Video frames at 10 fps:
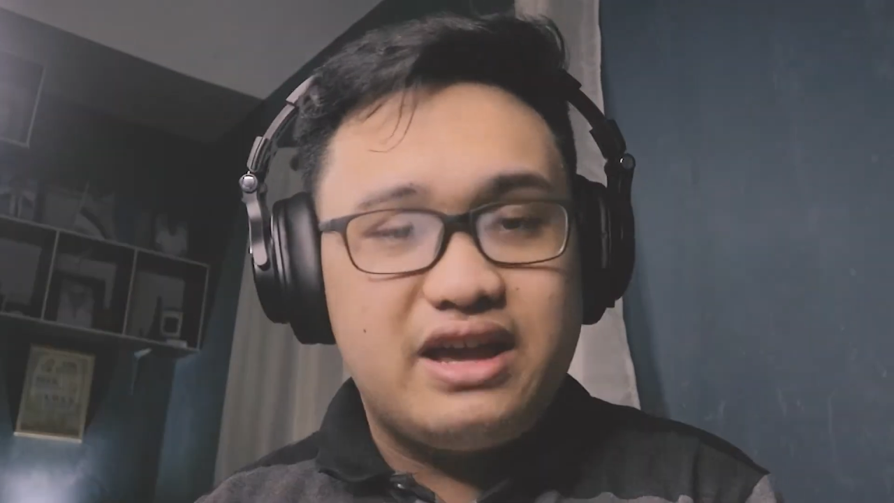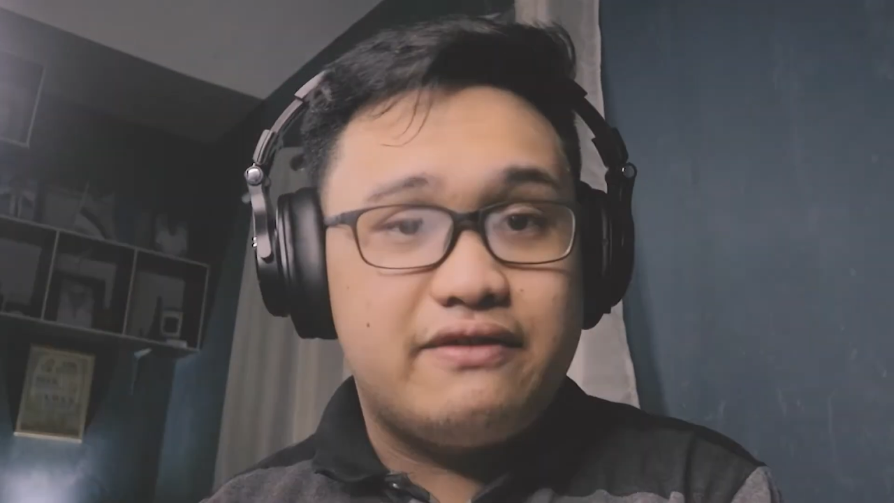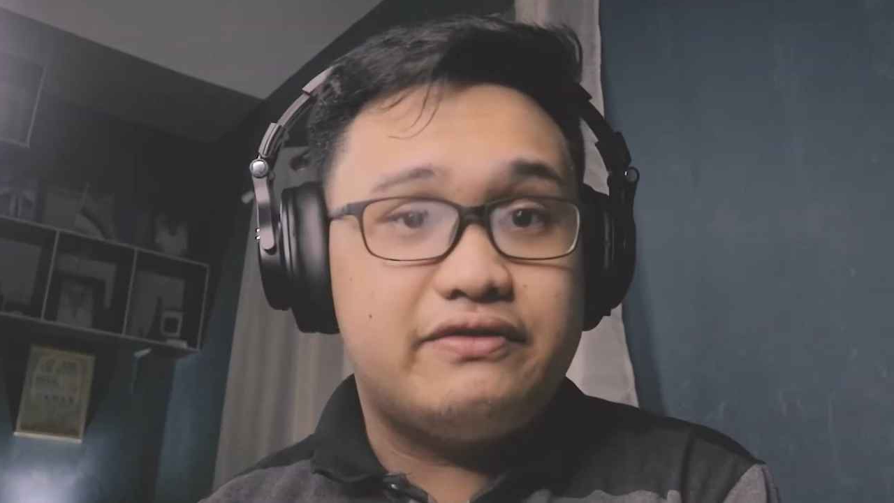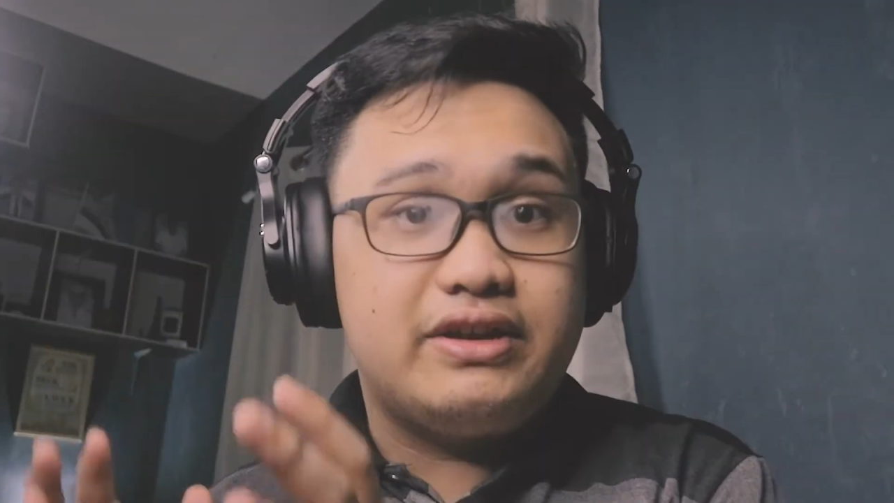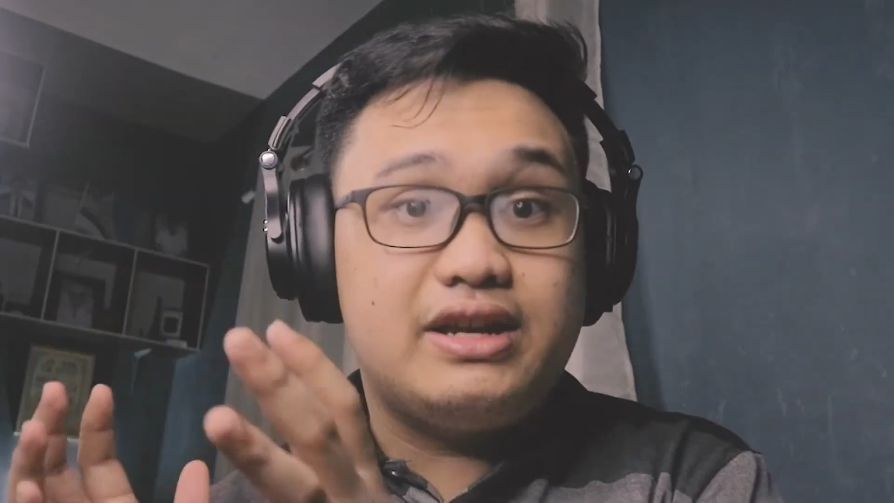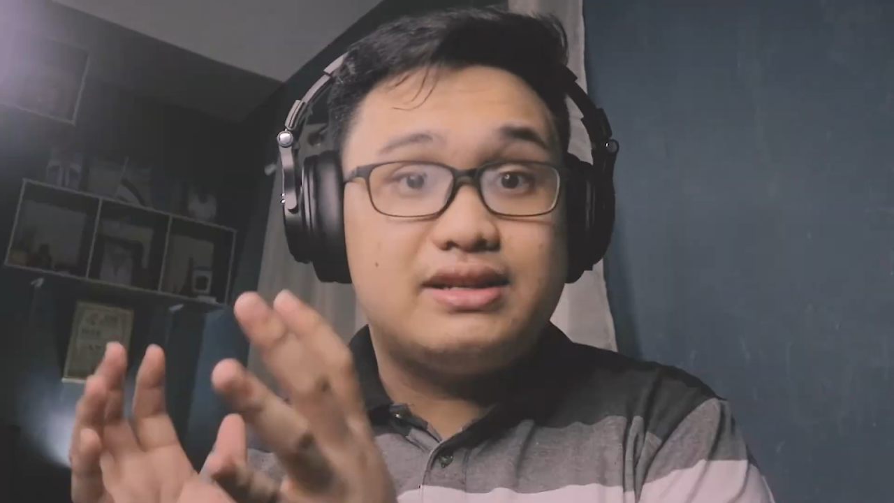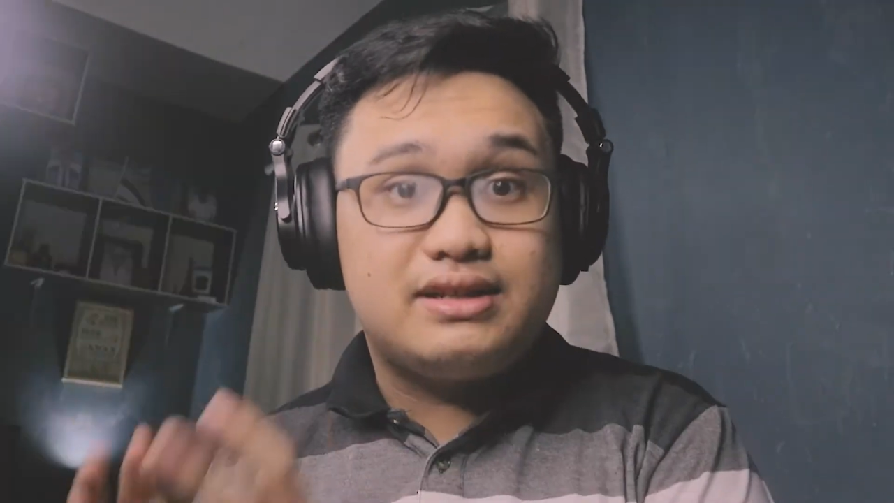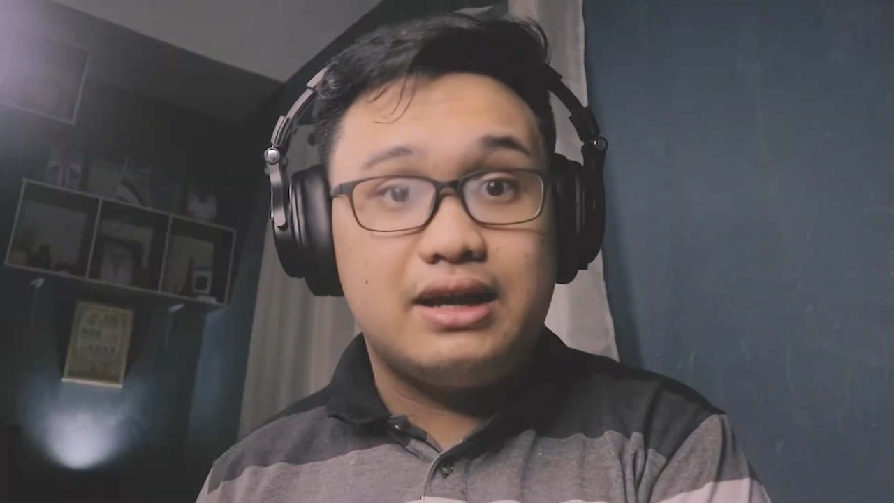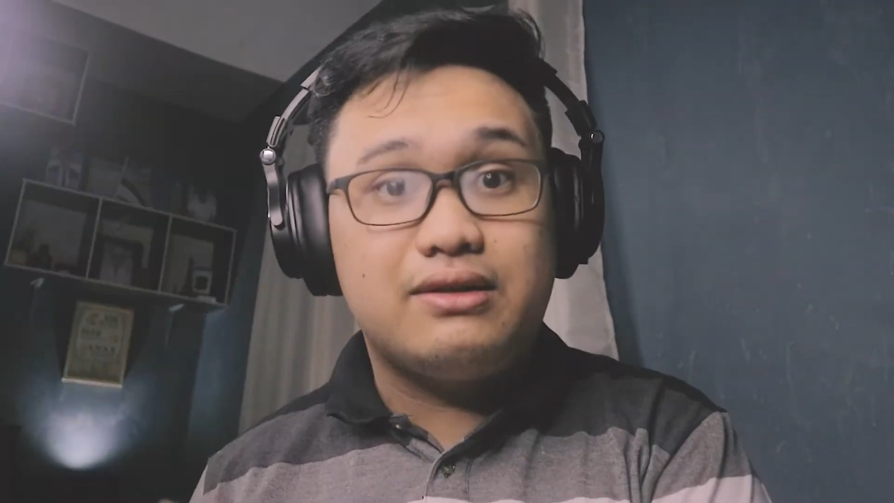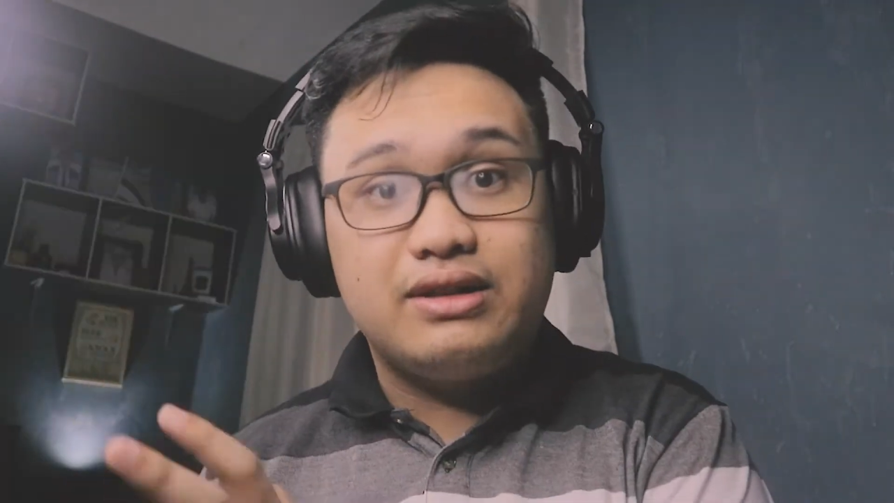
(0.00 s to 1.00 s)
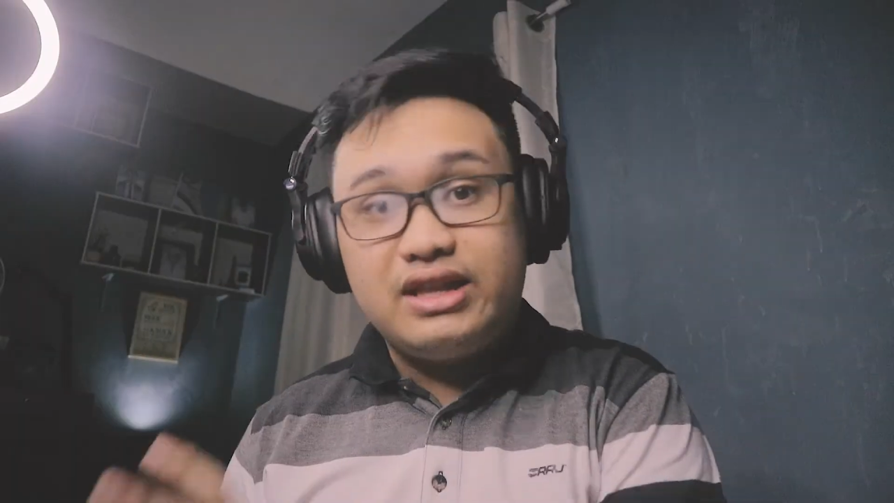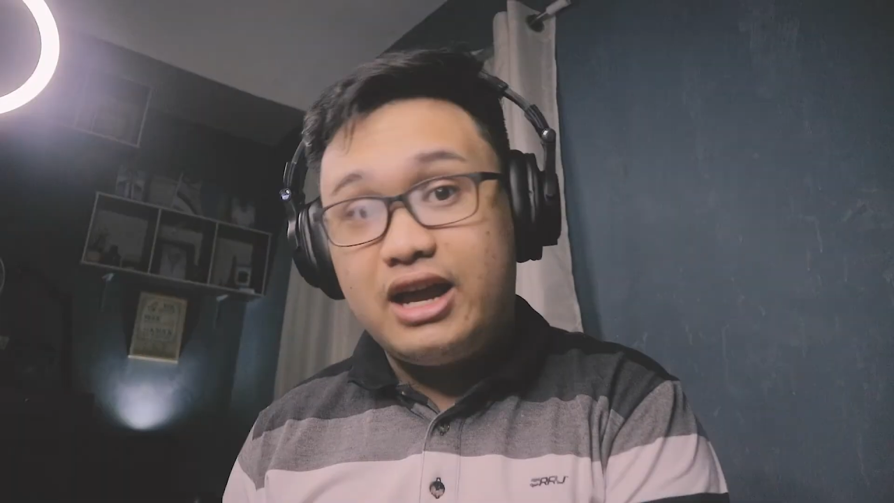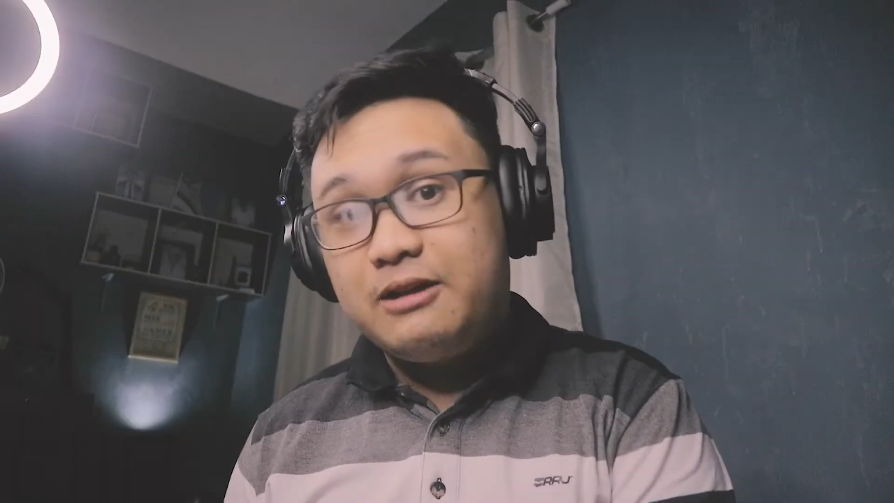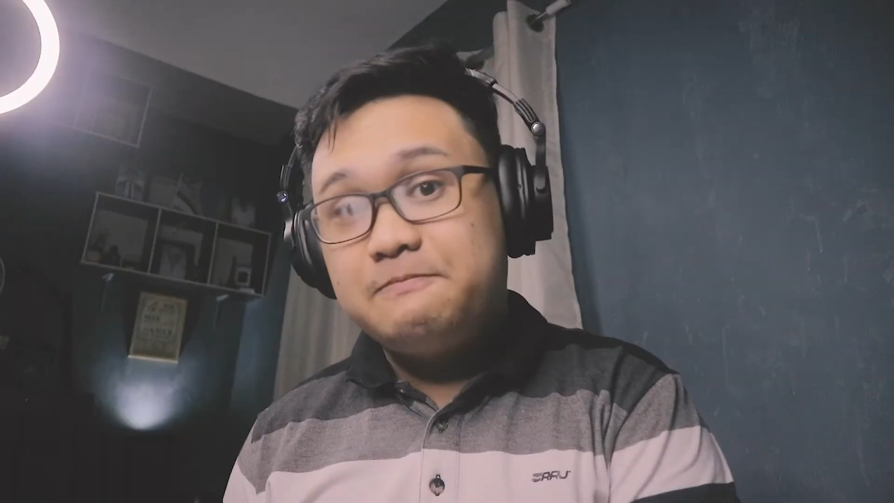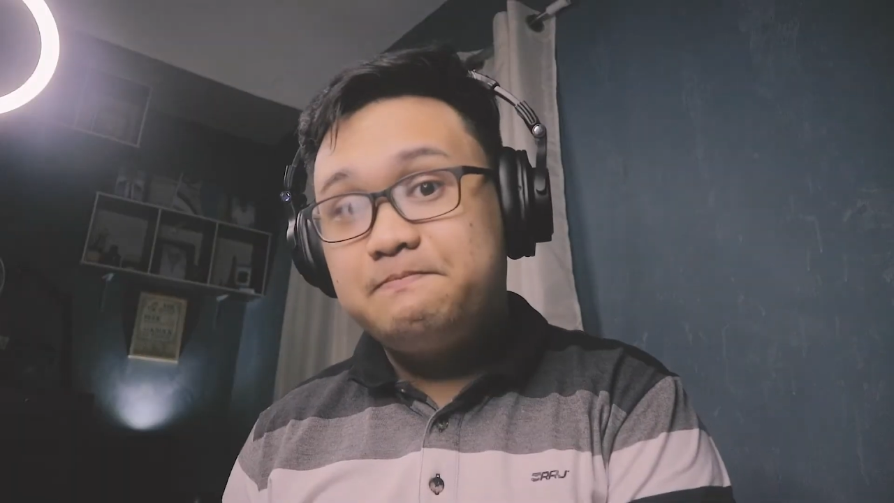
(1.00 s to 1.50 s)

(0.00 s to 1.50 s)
every single day.